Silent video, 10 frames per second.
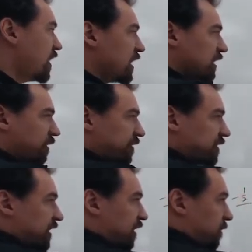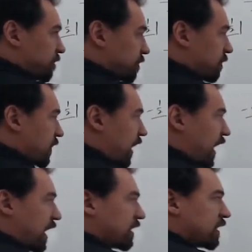Now I go down here,
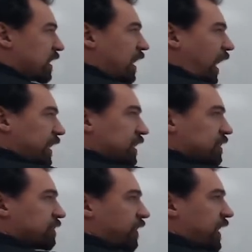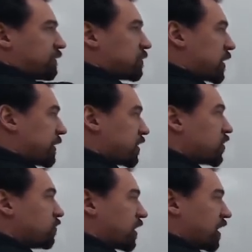and I can divide everybody by
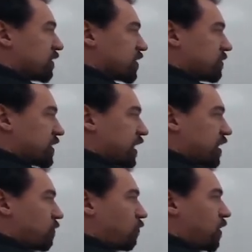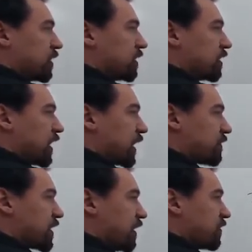2 again. So I'm going to say 1, negative
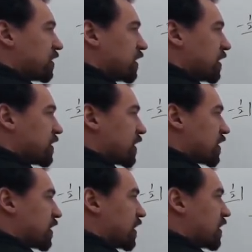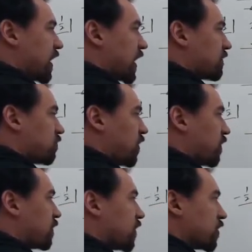7, 16, negative
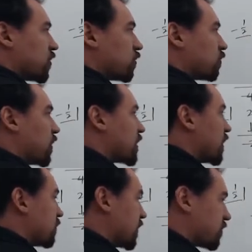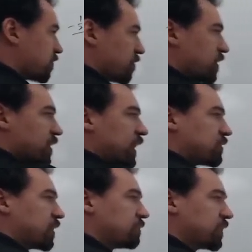12, cross out this row. That's
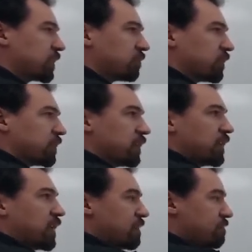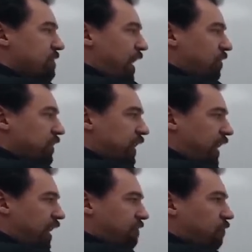what I'm dealing with. Now that I
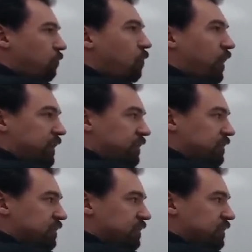have 1,